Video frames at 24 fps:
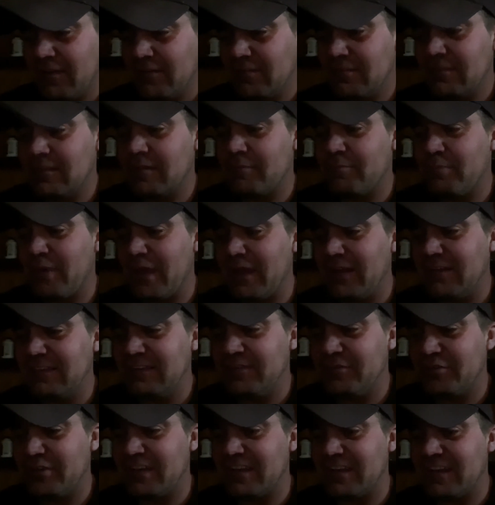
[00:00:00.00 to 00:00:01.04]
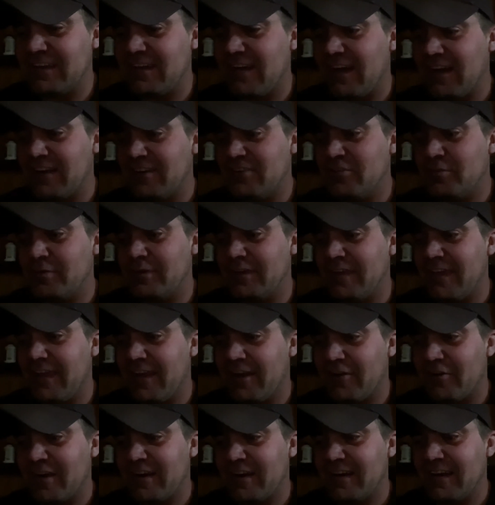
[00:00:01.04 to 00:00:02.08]
The penalty for getting caught doing hair
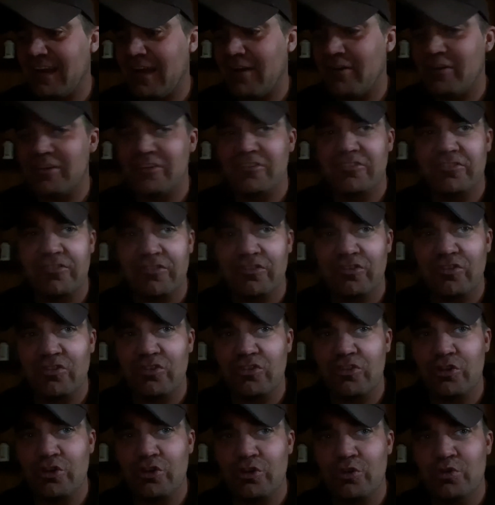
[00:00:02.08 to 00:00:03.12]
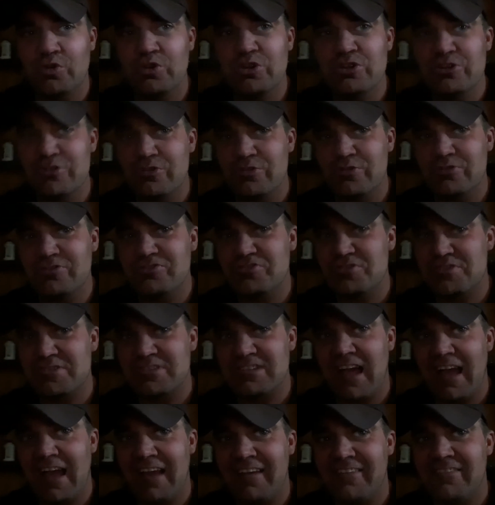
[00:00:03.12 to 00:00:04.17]
right now is you lose your
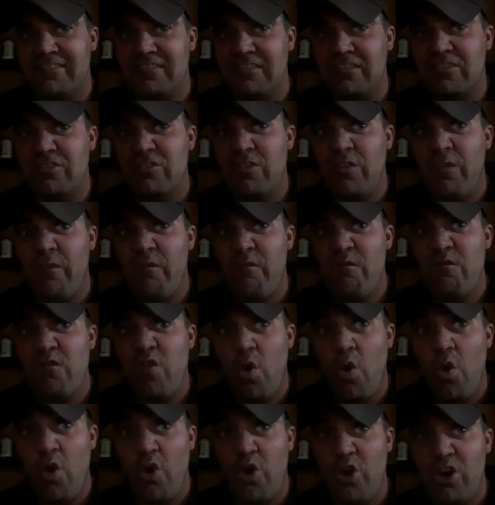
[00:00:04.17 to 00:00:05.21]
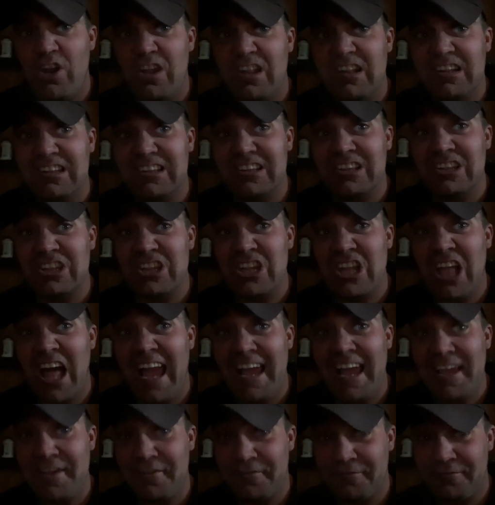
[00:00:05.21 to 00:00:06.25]
license for
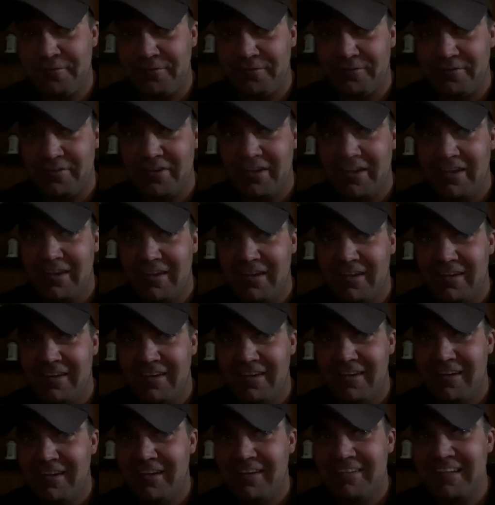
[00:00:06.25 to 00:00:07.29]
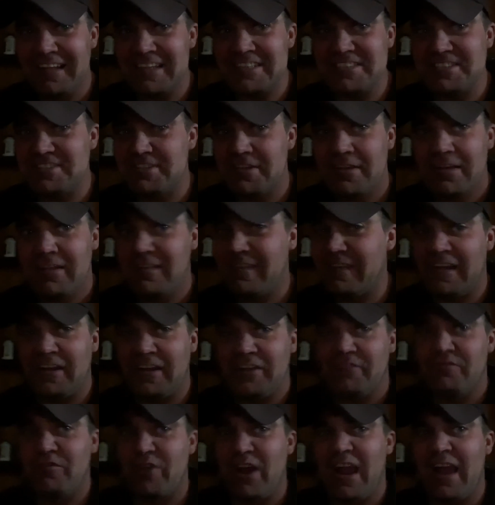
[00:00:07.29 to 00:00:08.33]
life. Like
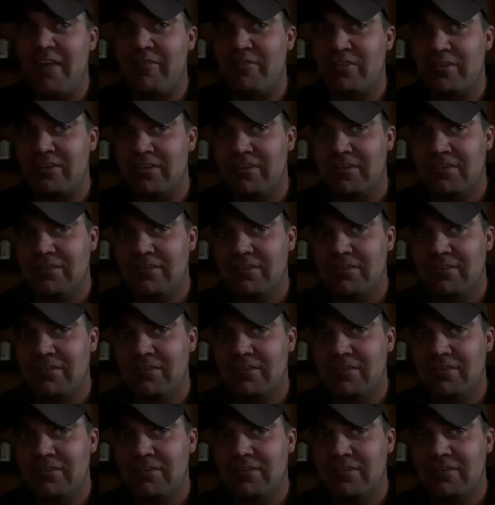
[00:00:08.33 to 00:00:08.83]
forever.